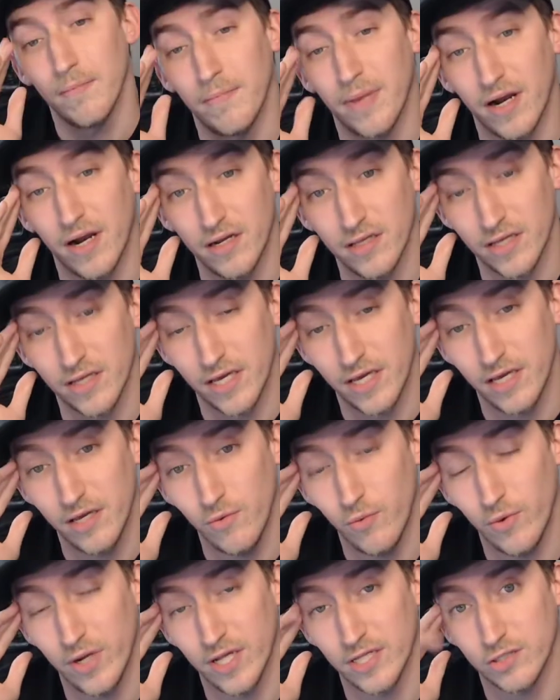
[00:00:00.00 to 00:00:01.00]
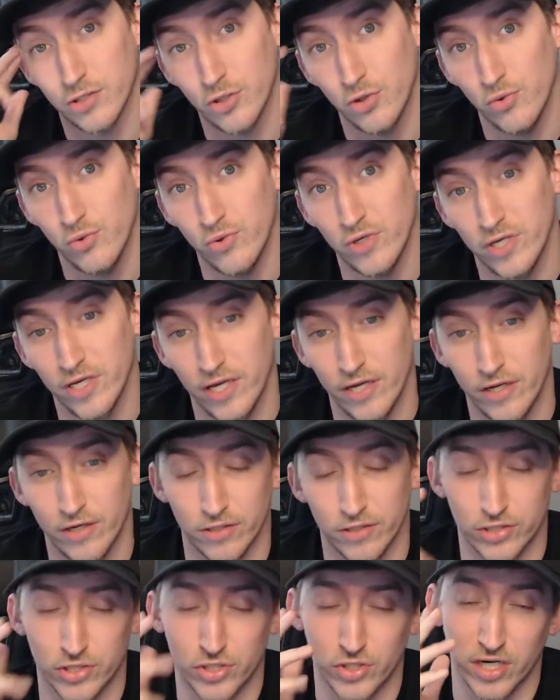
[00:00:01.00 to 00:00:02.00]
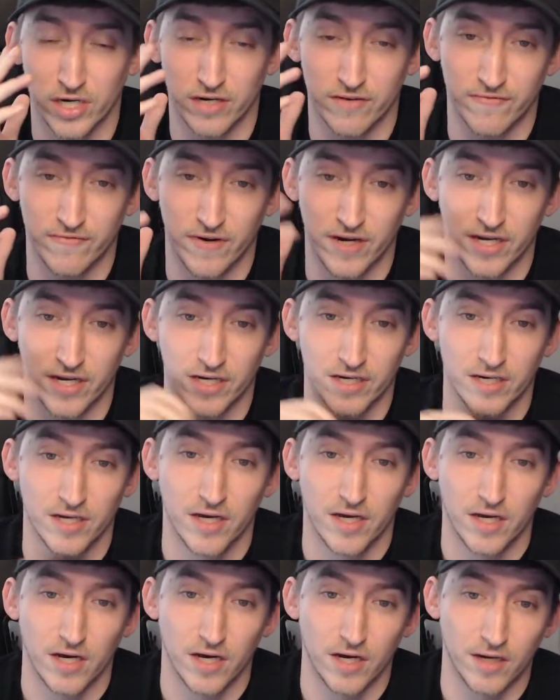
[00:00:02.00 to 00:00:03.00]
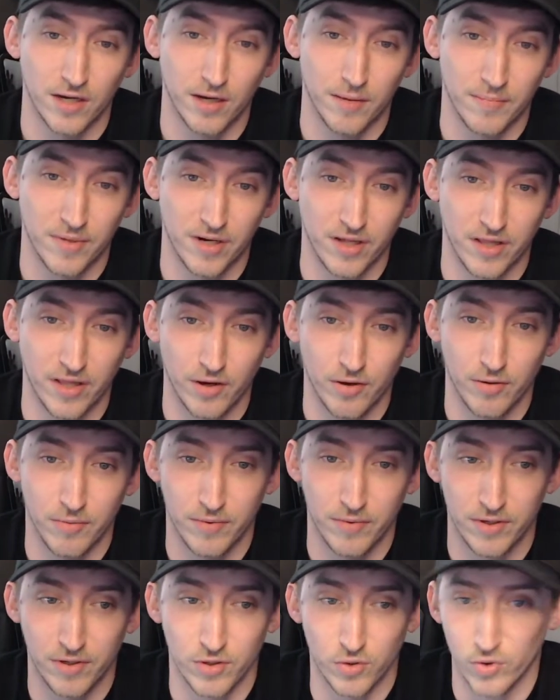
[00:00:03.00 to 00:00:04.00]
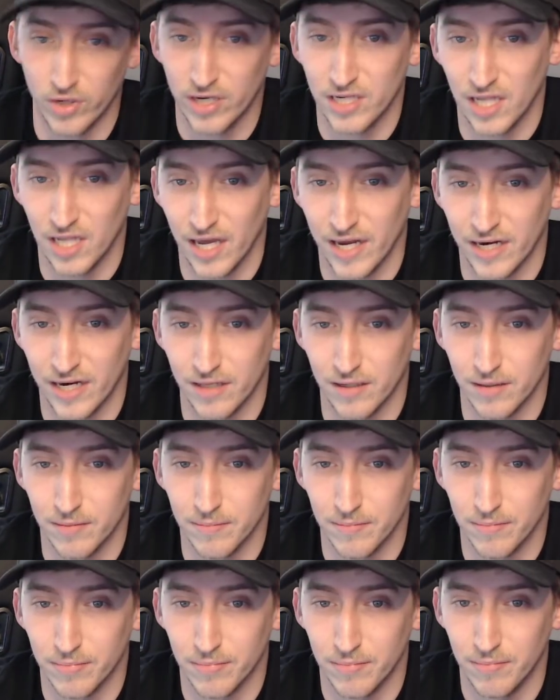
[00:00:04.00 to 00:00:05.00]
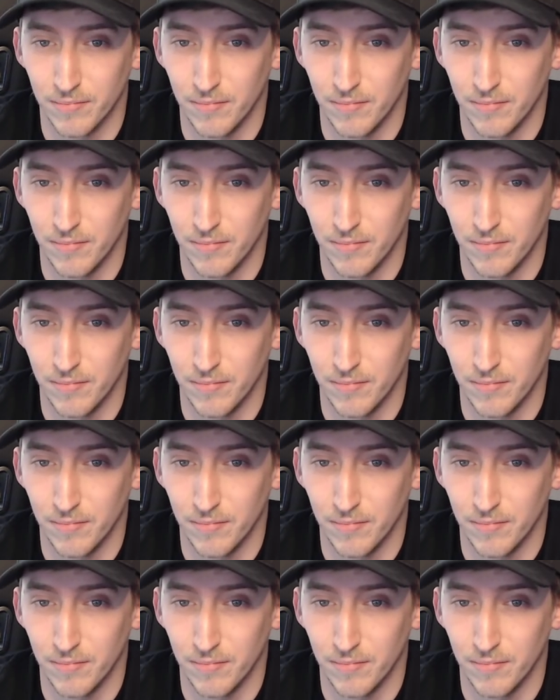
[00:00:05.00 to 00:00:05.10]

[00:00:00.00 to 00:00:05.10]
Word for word: apparently he went two years trying to find a company that would greenlight him